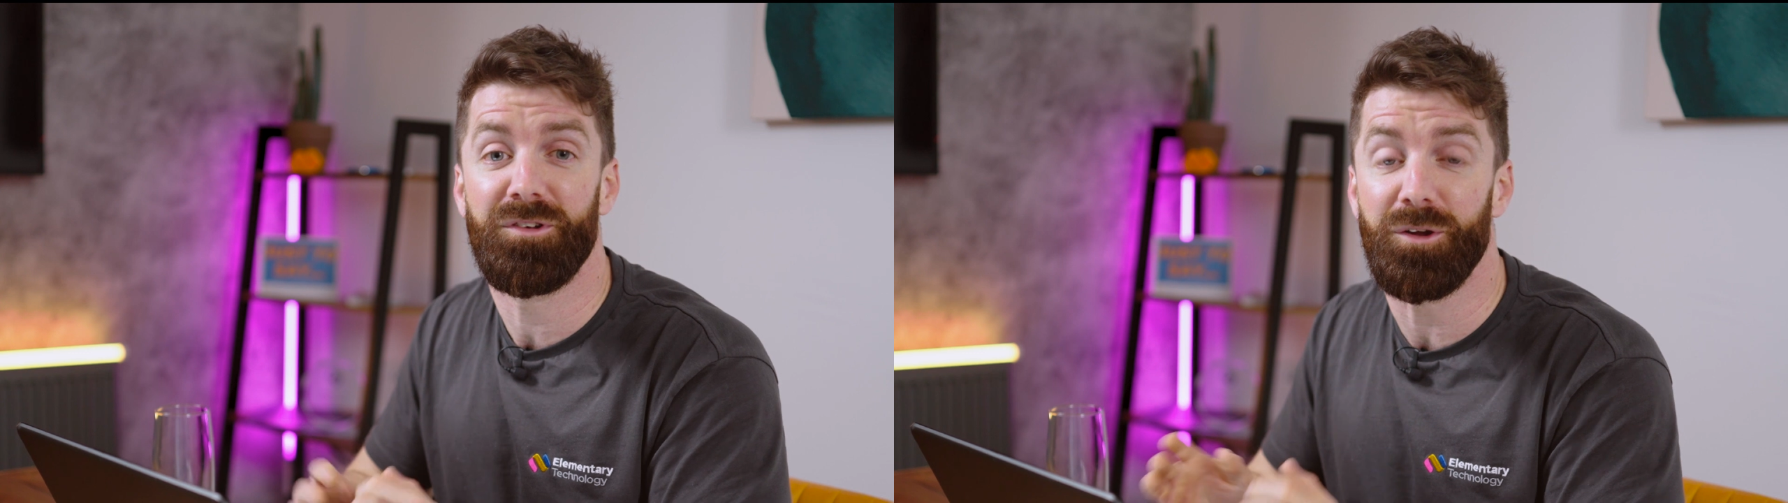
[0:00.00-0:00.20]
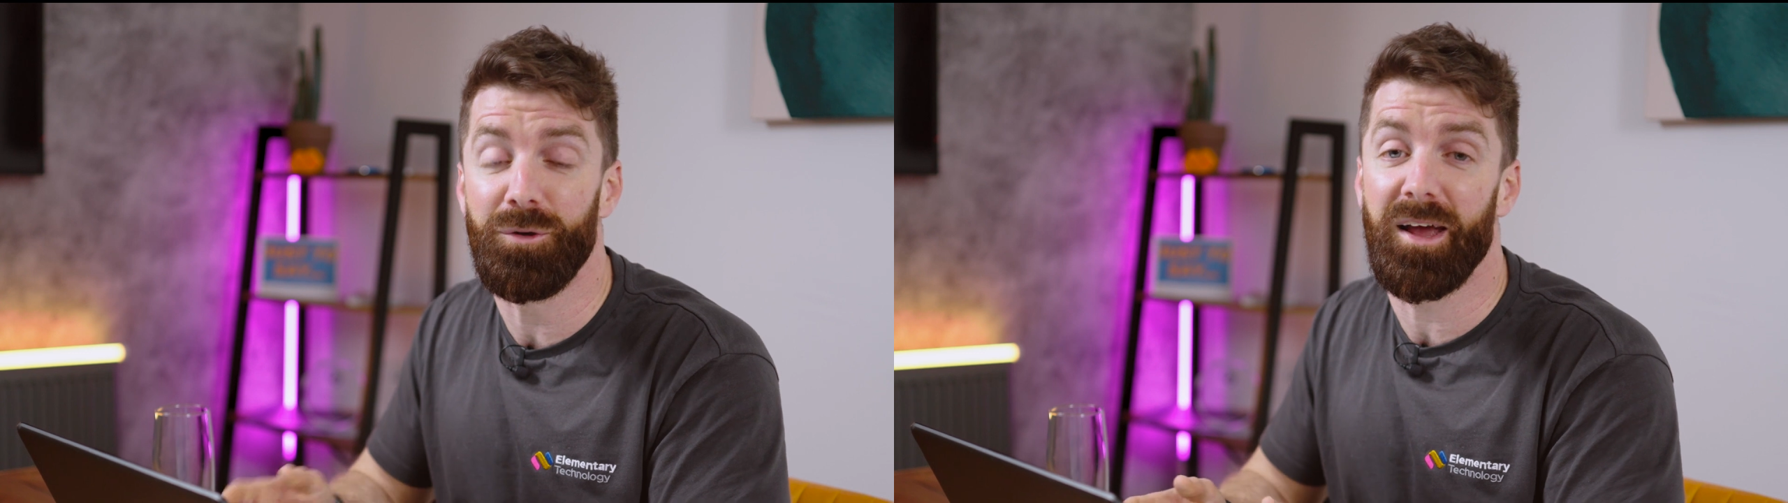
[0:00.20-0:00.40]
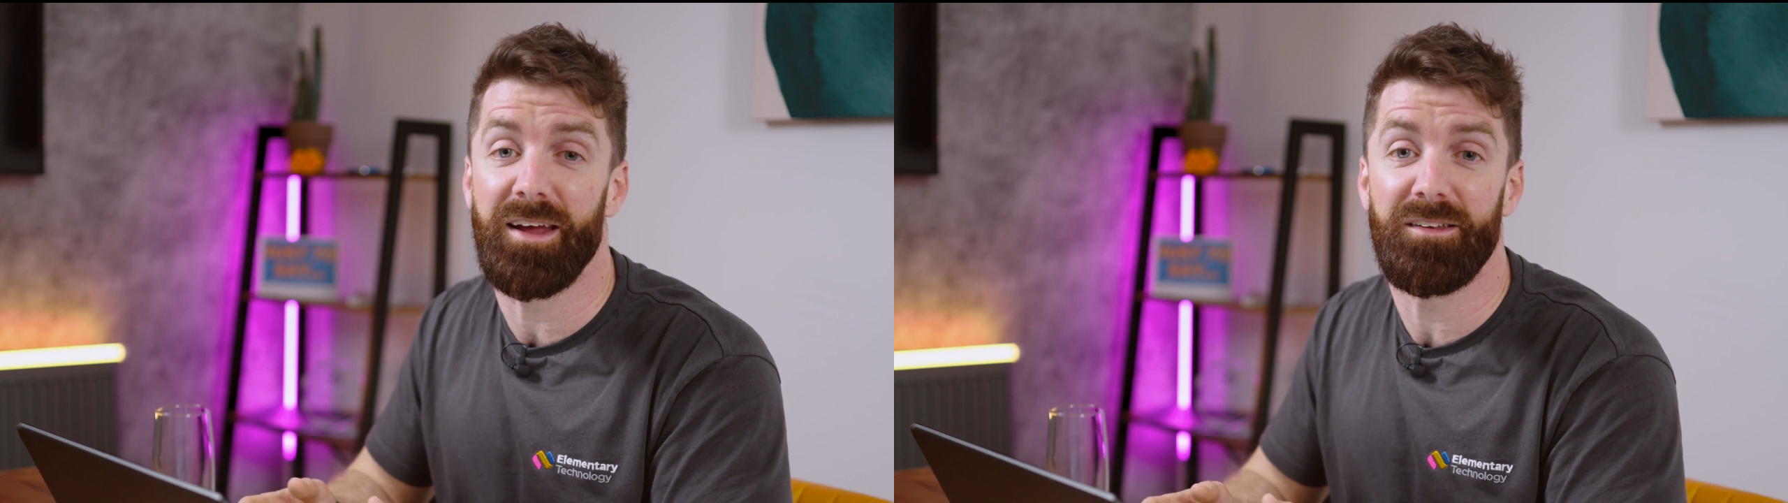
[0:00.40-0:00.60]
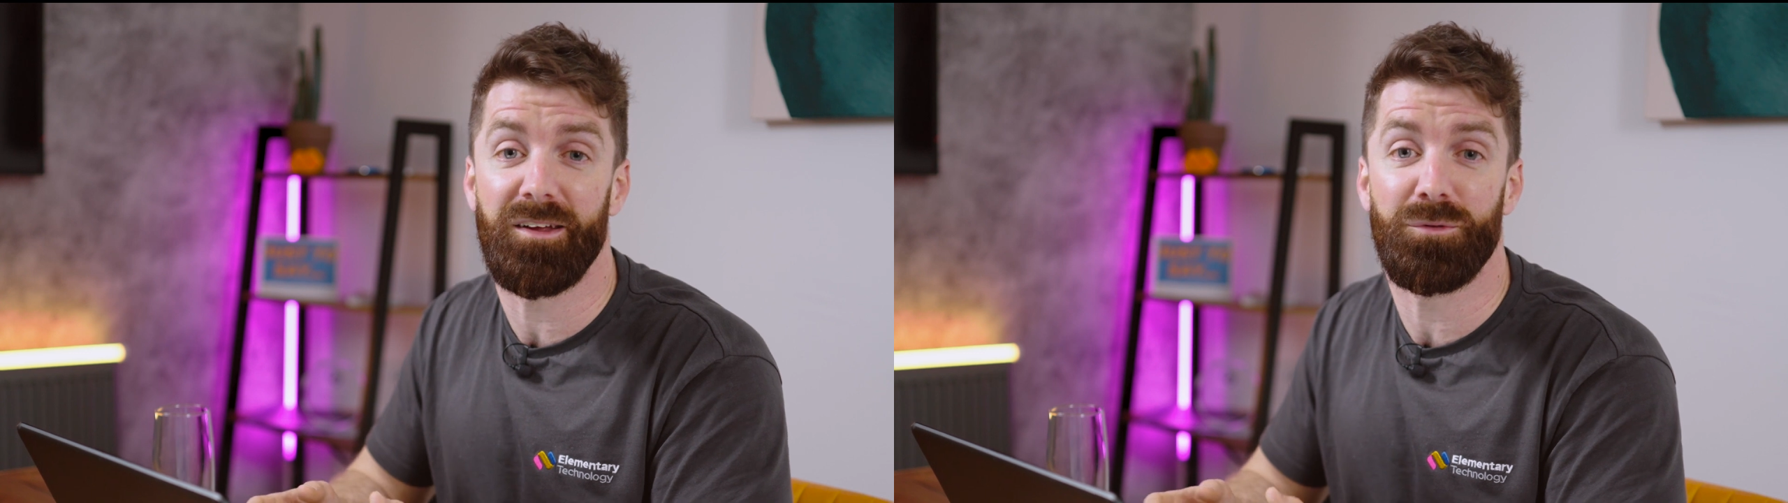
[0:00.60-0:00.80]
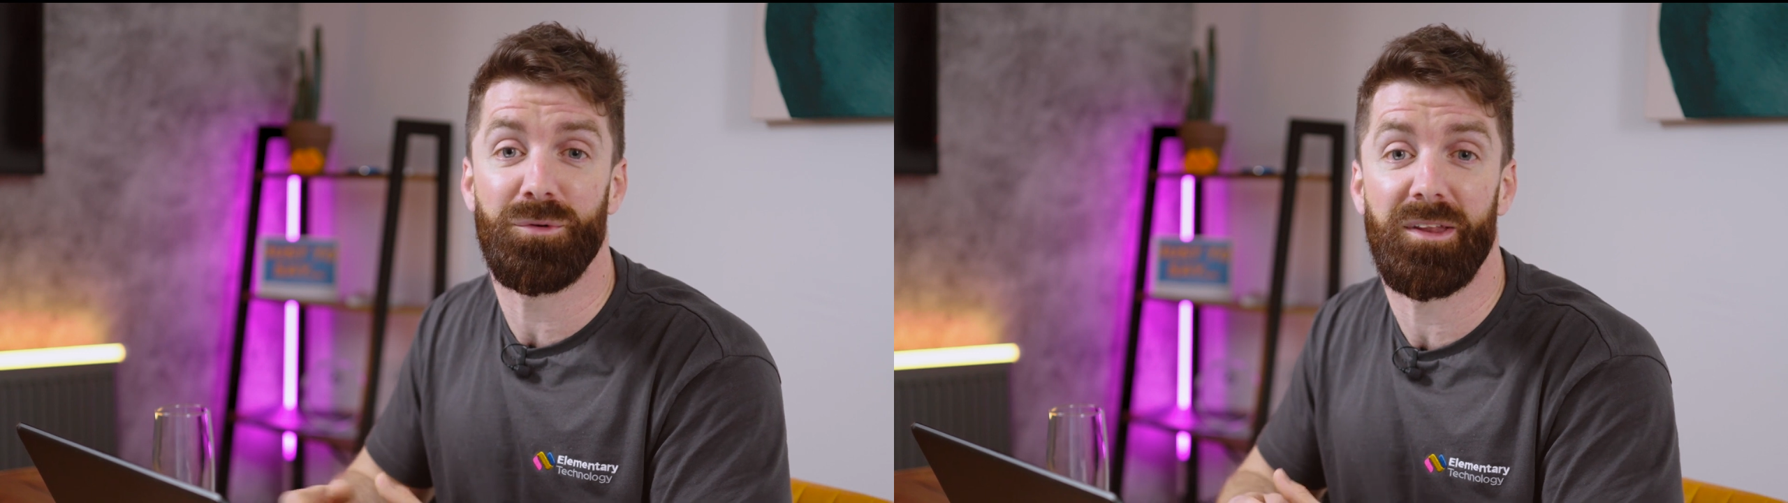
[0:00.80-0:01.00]
do get in
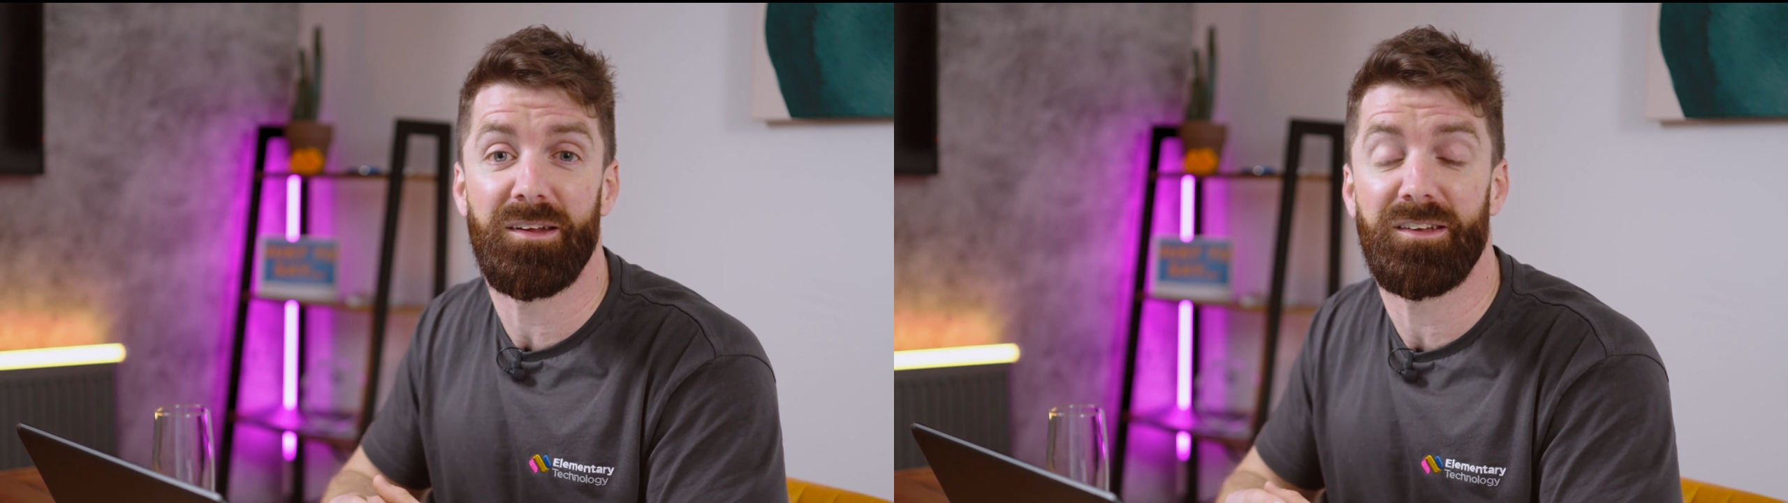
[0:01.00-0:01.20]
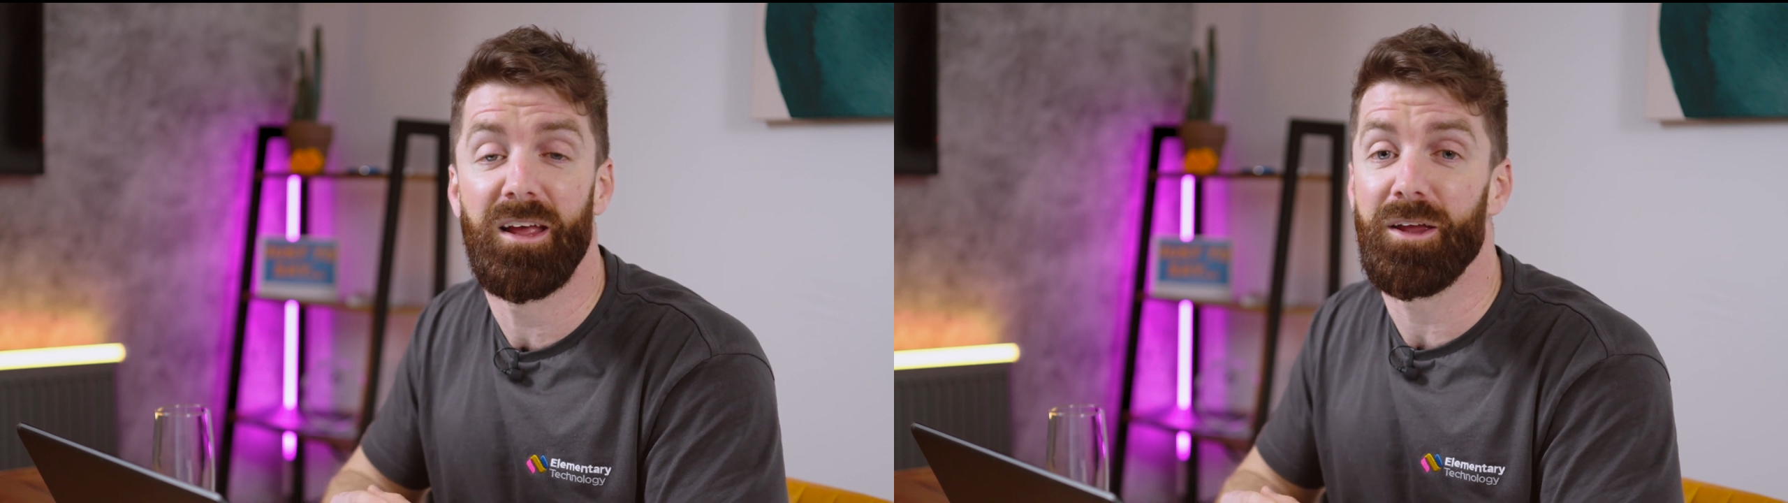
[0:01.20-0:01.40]
touch with us.